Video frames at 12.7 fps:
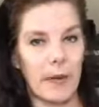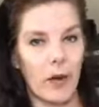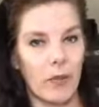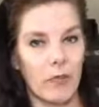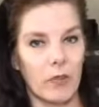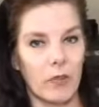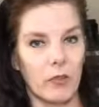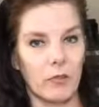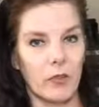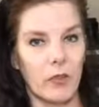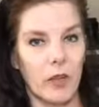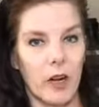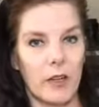powerful
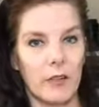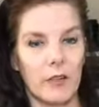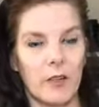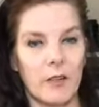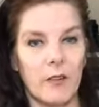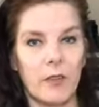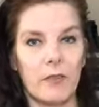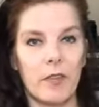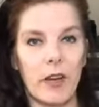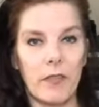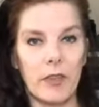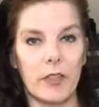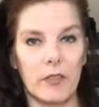you guys if you've
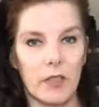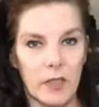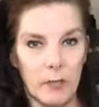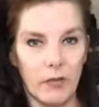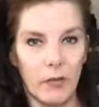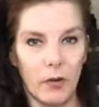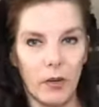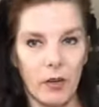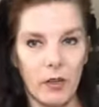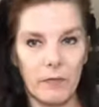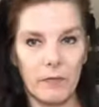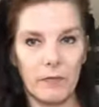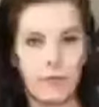never done this before